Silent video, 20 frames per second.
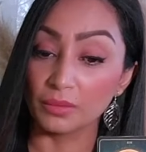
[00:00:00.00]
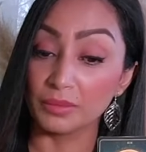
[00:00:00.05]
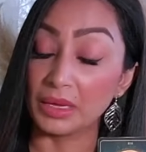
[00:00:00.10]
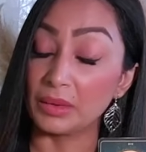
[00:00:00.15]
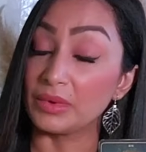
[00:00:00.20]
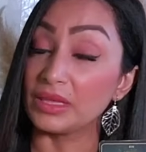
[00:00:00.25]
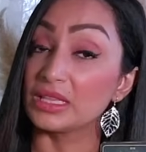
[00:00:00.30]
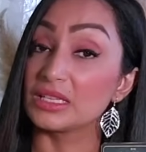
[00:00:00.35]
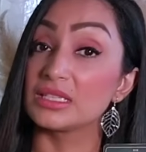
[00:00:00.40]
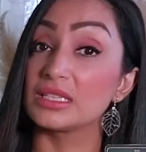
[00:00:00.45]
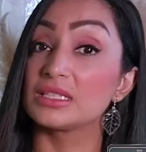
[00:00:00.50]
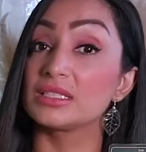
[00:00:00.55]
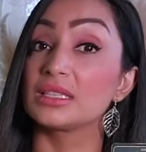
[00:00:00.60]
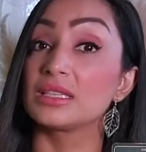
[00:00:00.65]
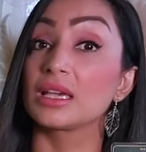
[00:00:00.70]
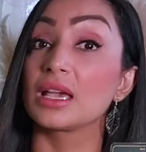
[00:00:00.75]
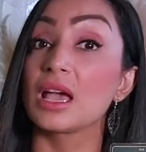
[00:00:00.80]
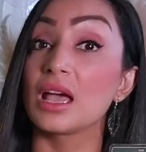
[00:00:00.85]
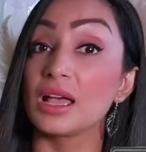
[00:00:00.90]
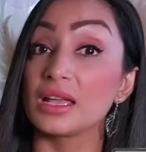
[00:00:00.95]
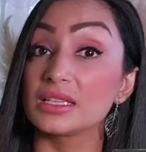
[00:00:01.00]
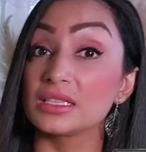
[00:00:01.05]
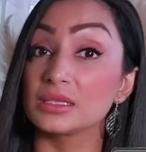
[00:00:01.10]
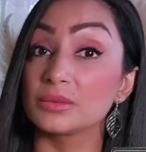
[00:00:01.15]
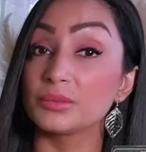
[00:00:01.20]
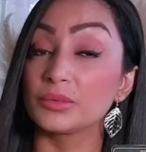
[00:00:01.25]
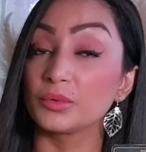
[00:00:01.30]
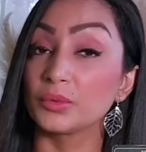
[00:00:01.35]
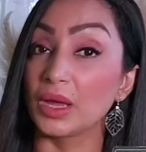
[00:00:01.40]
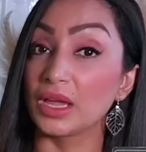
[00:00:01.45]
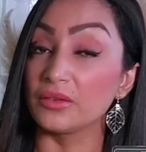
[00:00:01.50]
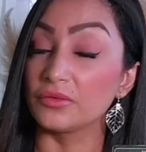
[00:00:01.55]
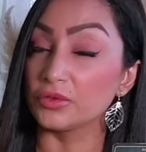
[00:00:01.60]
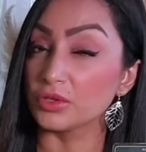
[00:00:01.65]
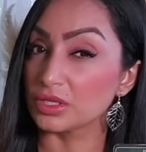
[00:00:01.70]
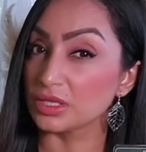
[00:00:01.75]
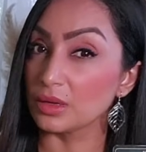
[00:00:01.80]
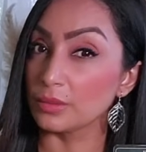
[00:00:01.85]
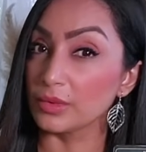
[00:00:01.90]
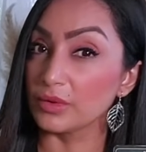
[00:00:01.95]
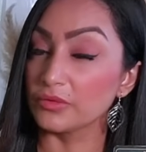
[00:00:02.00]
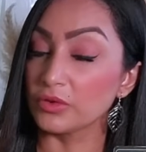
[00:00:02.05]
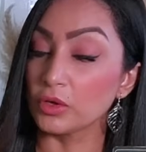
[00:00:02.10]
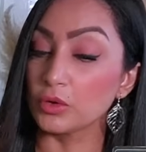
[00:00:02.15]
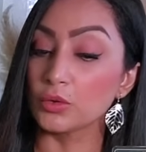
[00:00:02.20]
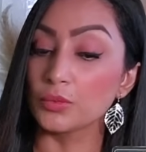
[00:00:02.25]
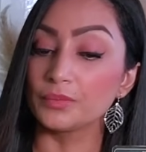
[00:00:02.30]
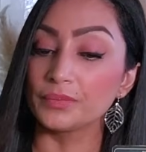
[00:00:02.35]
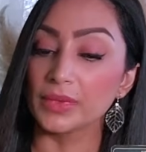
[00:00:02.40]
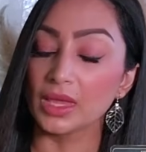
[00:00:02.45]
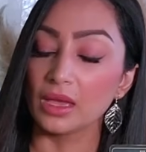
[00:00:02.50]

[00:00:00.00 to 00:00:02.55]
Maybe this is the cusp, right, for some of you.